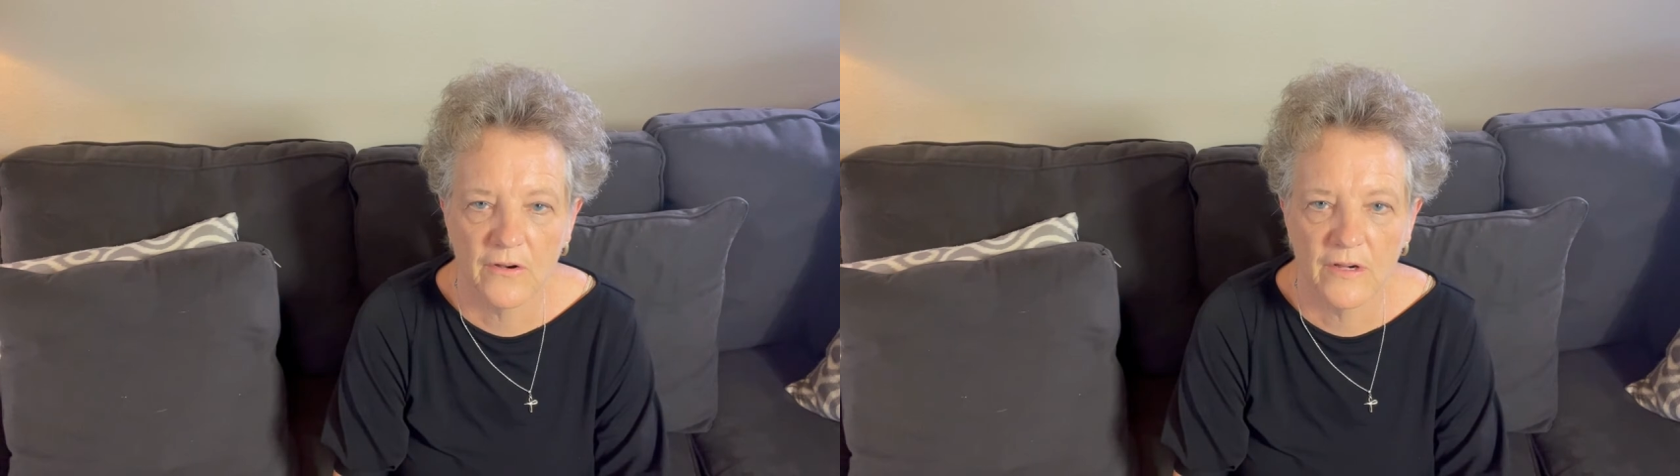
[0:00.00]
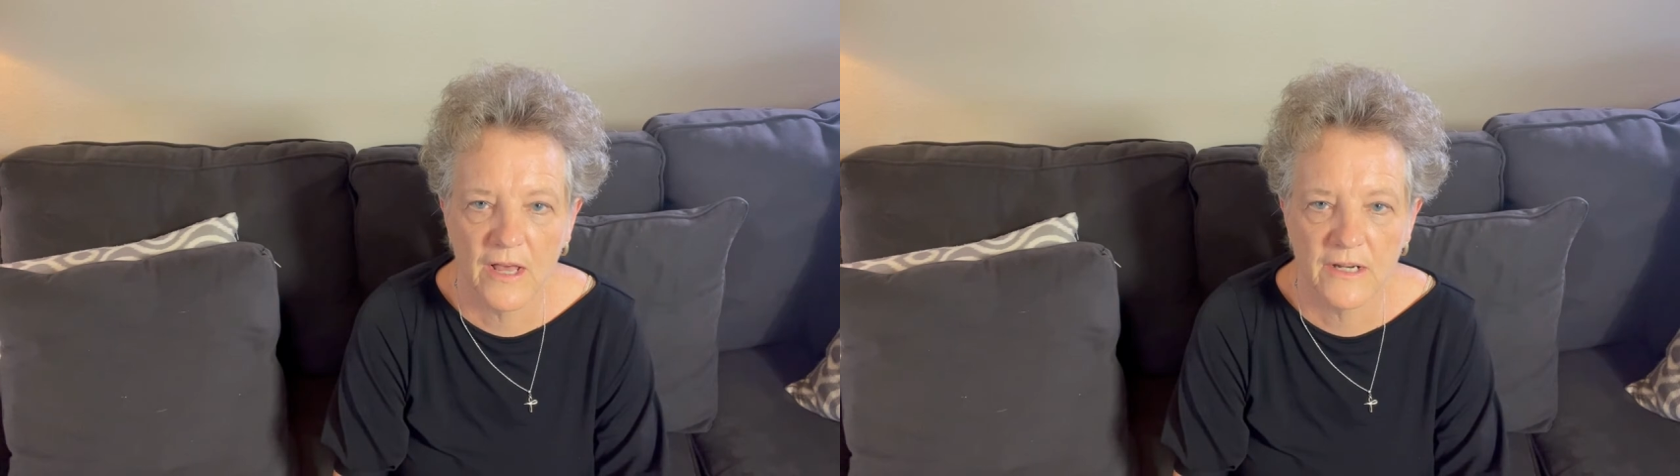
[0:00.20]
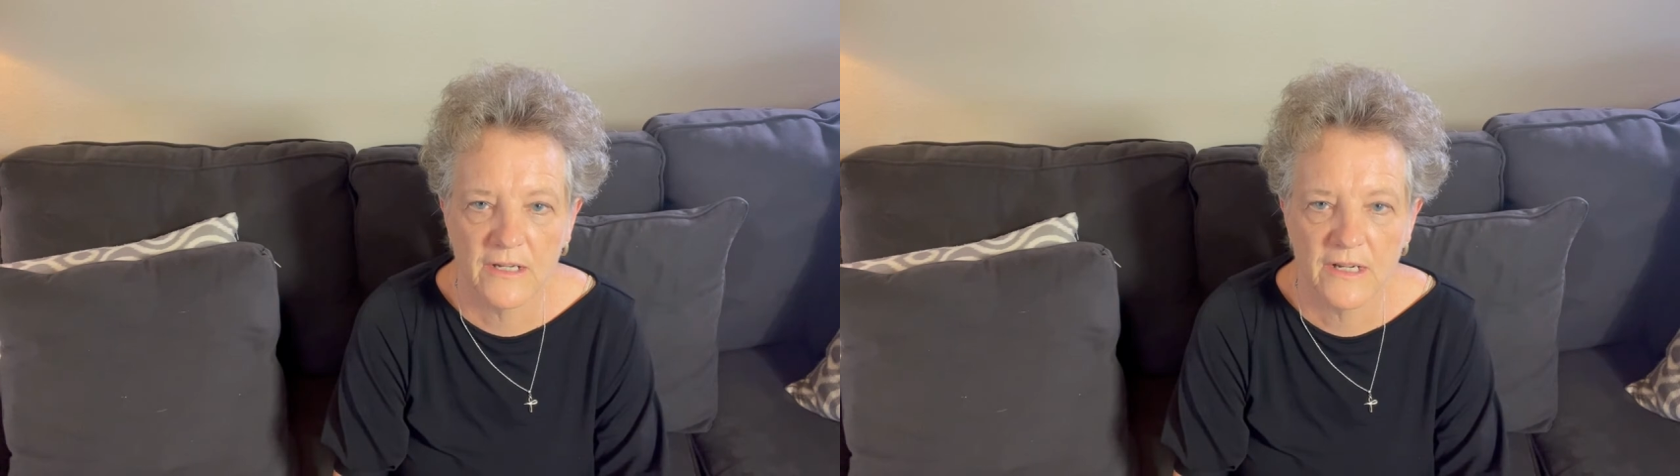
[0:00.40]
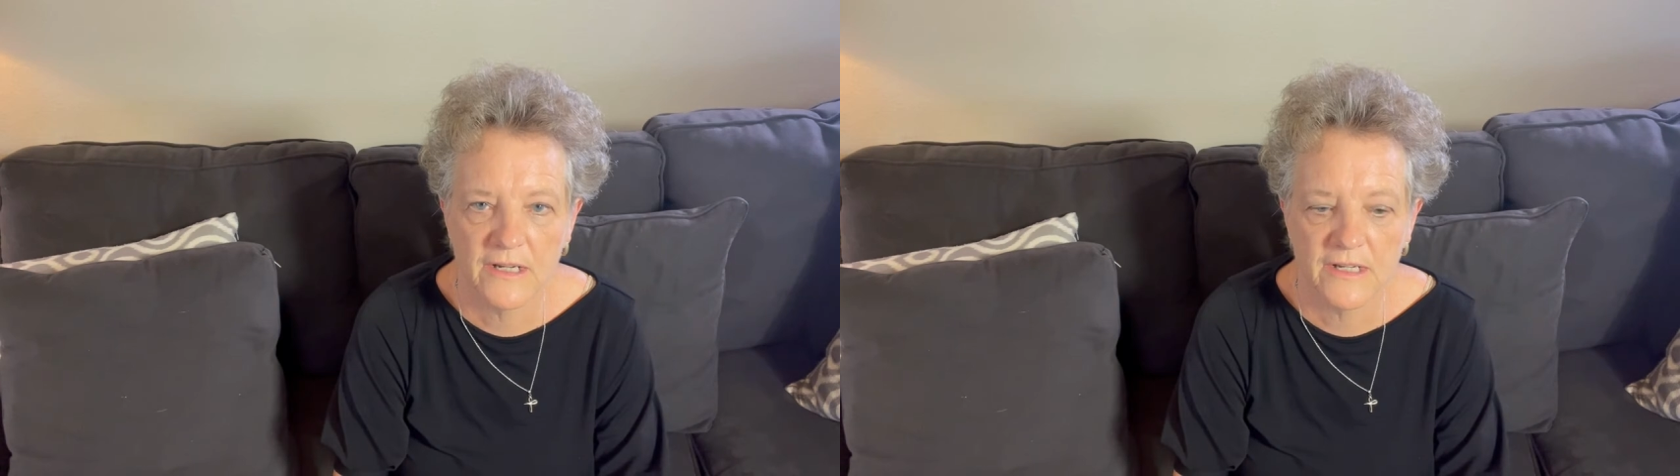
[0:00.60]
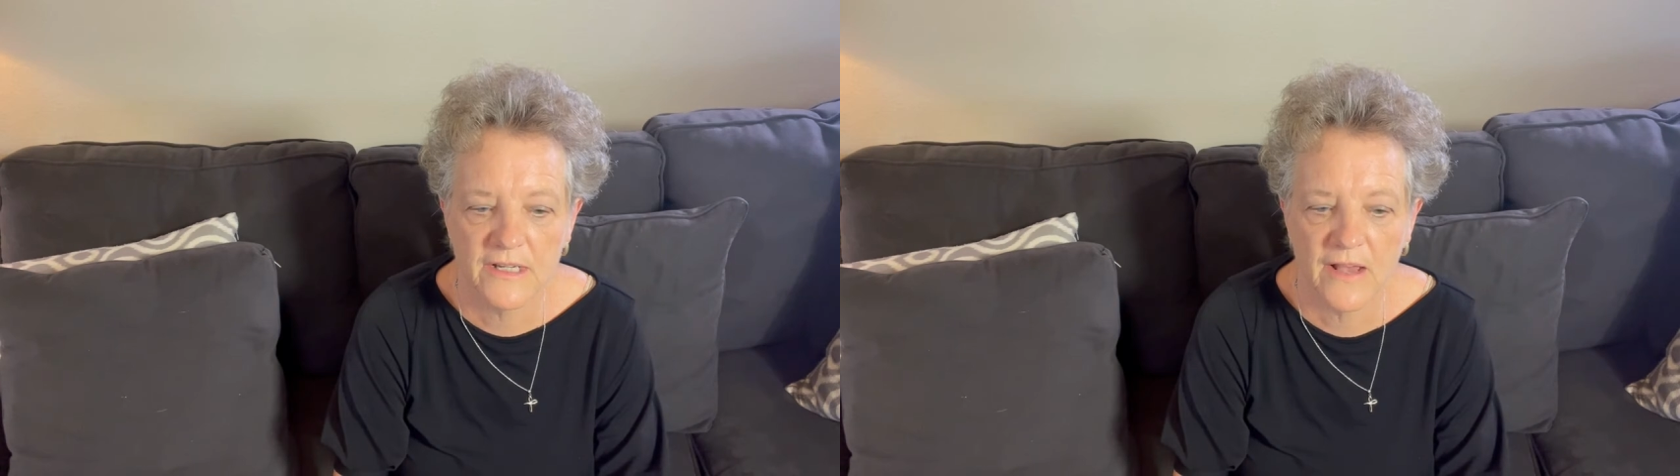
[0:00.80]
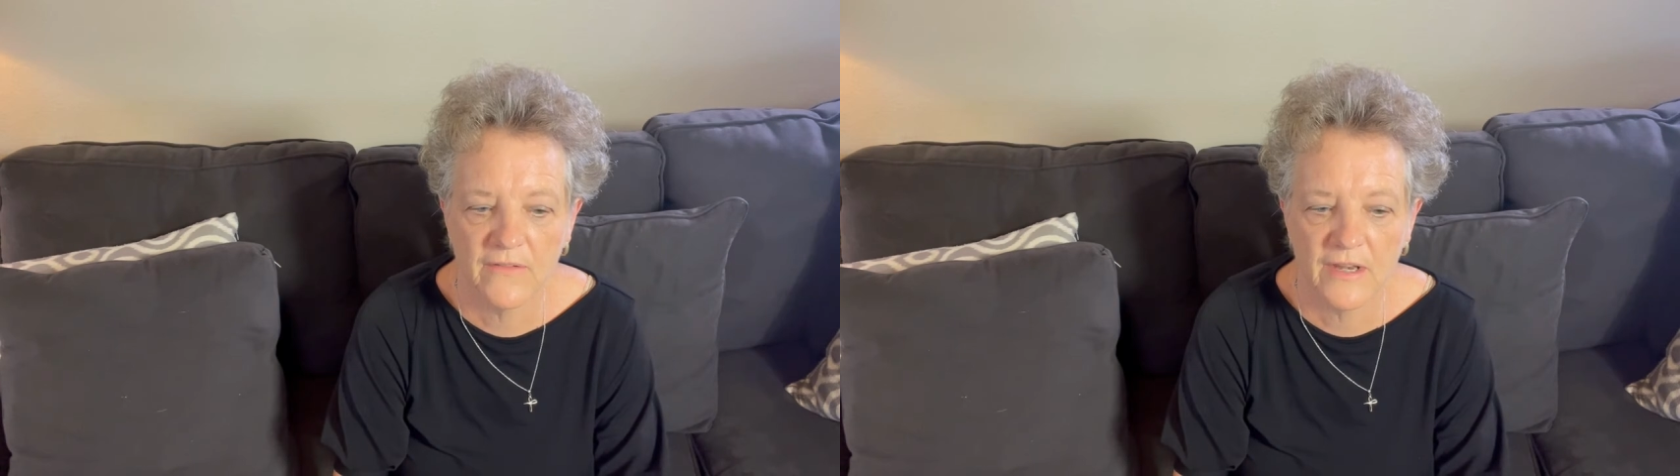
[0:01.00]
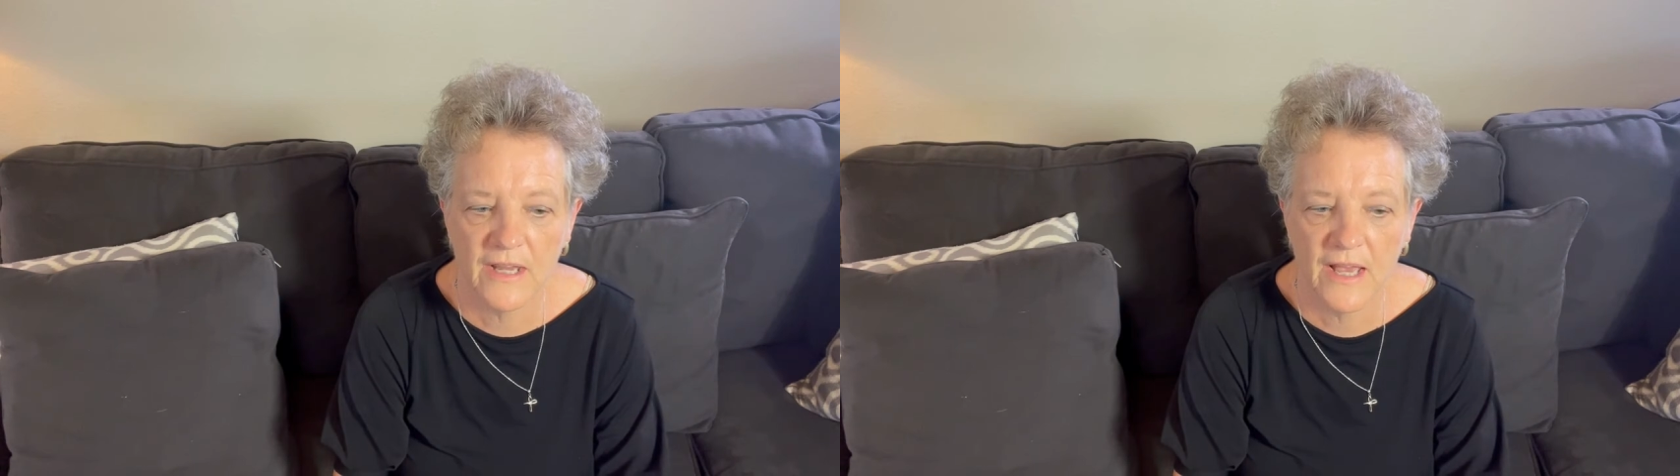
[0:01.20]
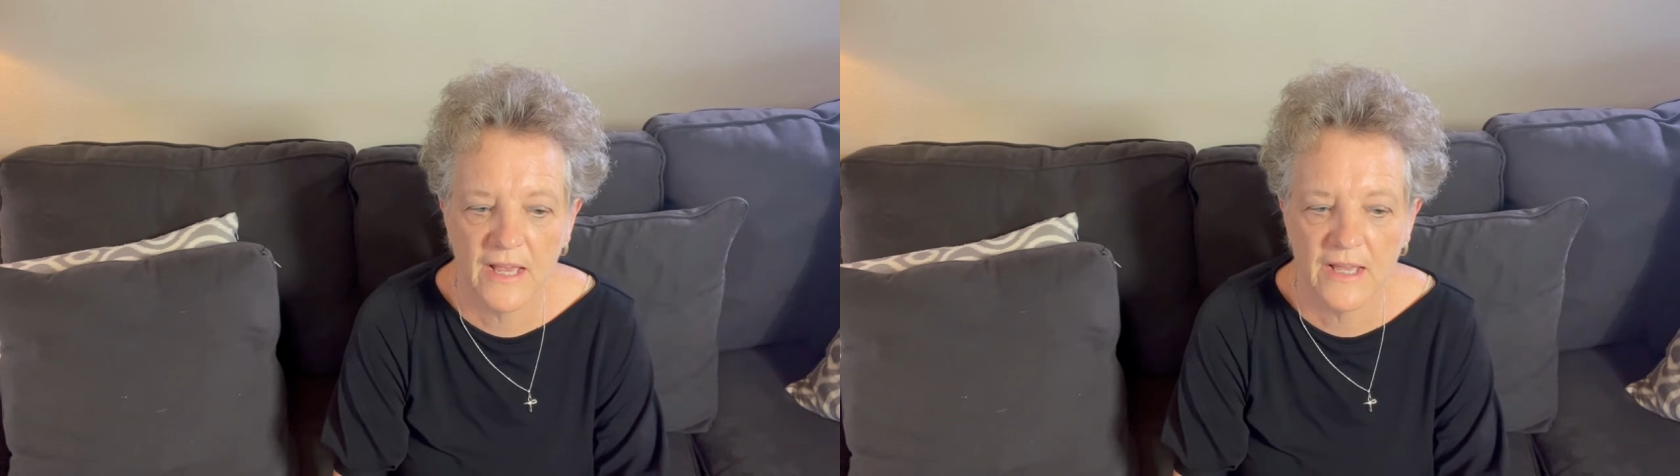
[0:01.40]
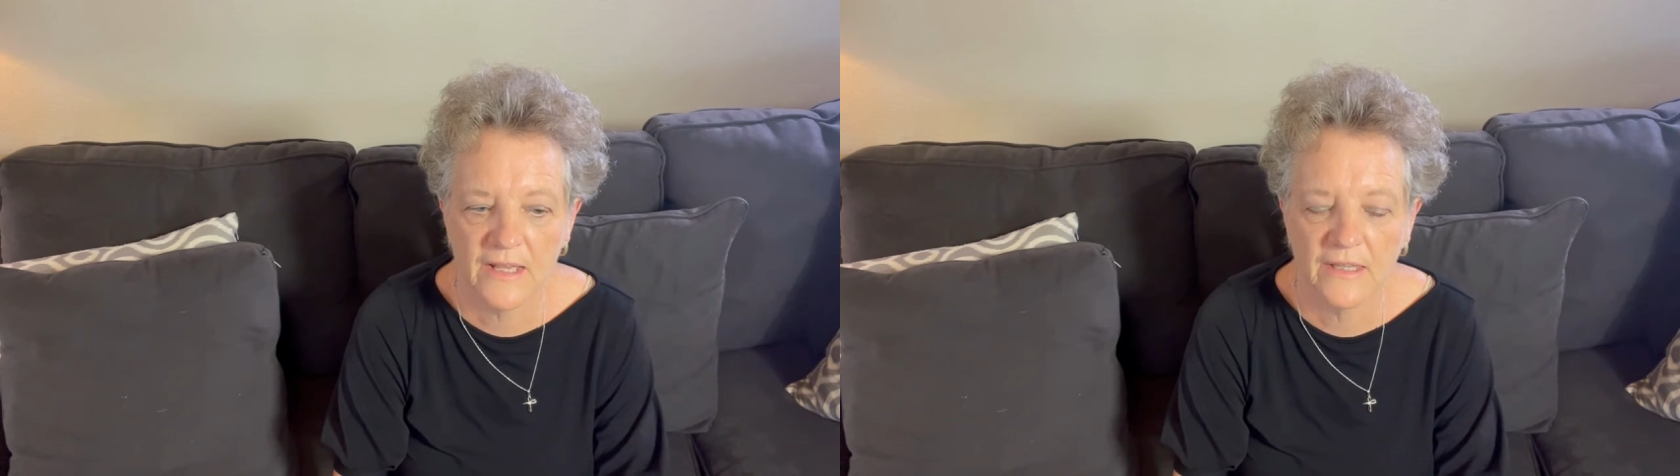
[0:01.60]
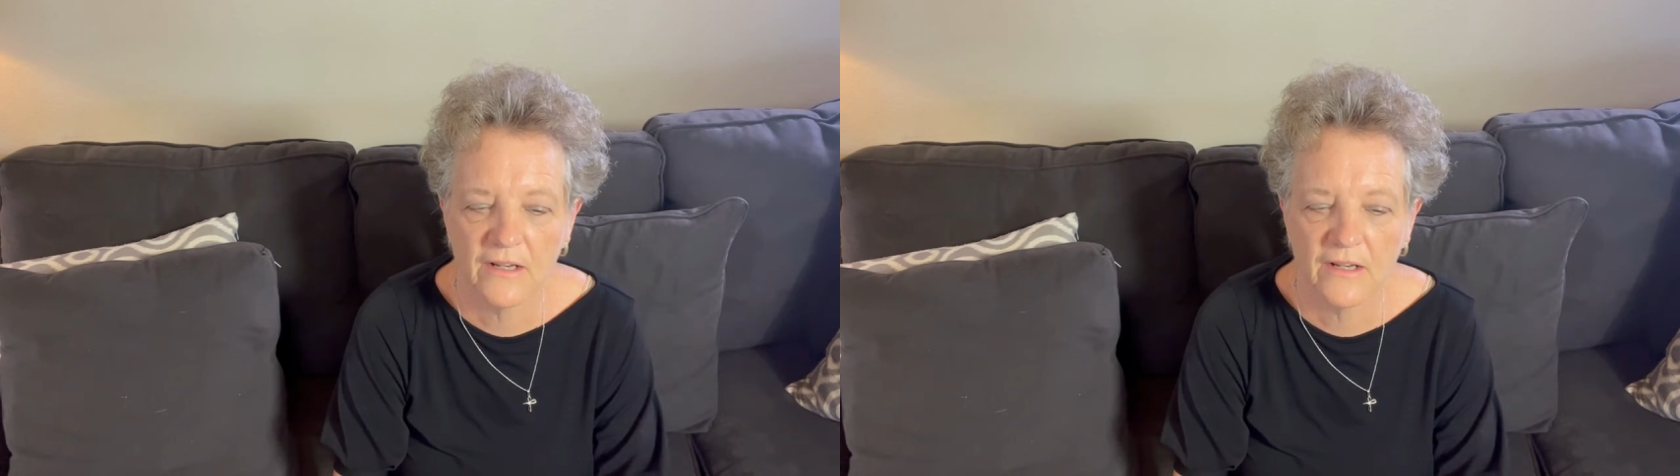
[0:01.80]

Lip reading: to 1978,